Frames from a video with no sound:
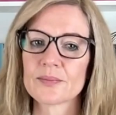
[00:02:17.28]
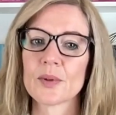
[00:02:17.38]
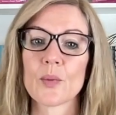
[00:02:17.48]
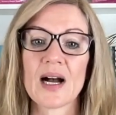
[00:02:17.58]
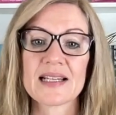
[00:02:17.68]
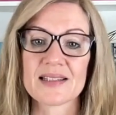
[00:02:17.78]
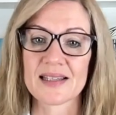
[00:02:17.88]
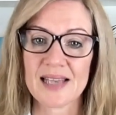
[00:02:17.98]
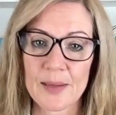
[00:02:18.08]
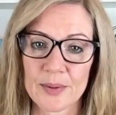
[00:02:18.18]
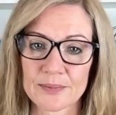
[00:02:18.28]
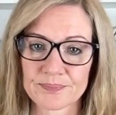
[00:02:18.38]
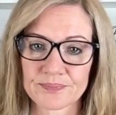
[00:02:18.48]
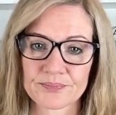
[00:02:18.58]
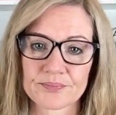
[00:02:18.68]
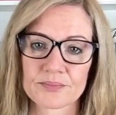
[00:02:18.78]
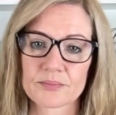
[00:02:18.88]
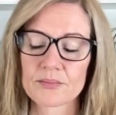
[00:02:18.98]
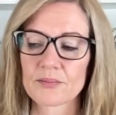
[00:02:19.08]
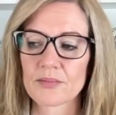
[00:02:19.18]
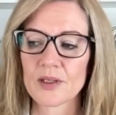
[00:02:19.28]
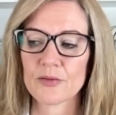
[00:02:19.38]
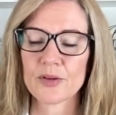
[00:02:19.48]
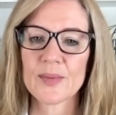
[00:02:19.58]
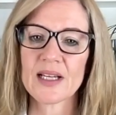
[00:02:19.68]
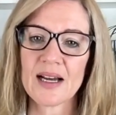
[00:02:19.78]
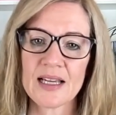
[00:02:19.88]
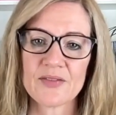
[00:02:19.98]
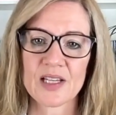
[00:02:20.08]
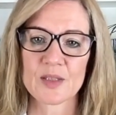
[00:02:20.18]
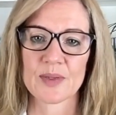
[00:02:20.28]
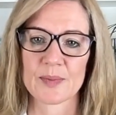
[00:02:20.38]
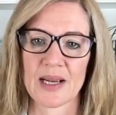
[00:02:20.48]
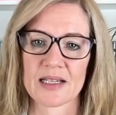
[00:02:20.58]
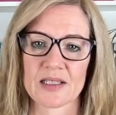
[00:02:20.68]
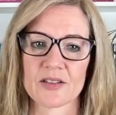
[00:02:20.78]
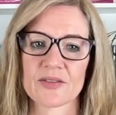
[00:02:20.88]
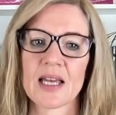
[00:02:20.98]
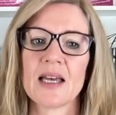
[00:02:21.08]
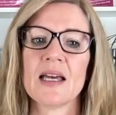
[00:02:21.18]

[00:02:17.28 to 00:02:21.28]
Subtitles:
But why does this happen? From an IFS perspective,